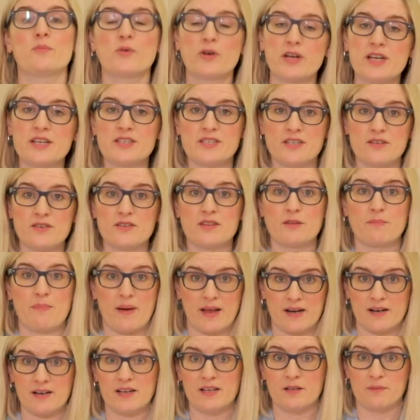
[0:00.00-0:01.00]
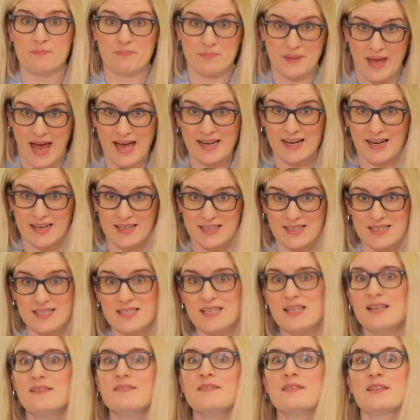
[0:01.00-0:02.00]
more you do it, the better you'll get at
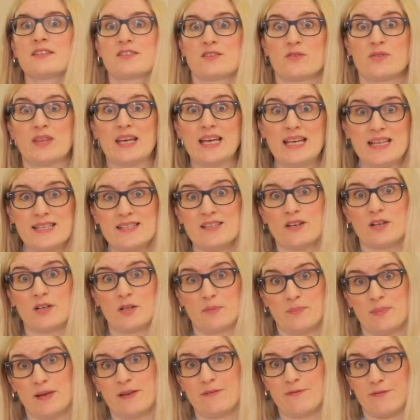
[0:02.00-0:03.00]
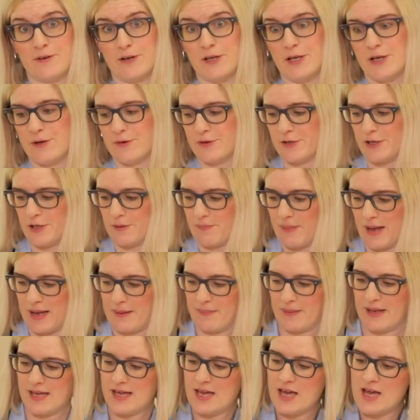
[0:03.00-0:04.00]
it, so the easier it'll be for you and your
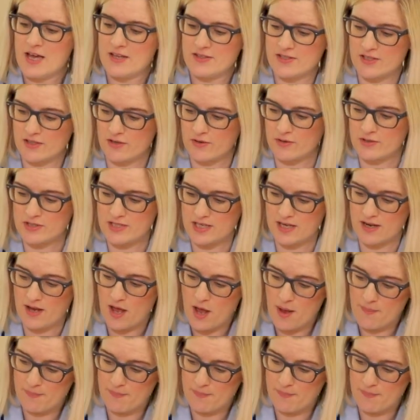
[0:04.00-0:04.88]
baby. So you're going to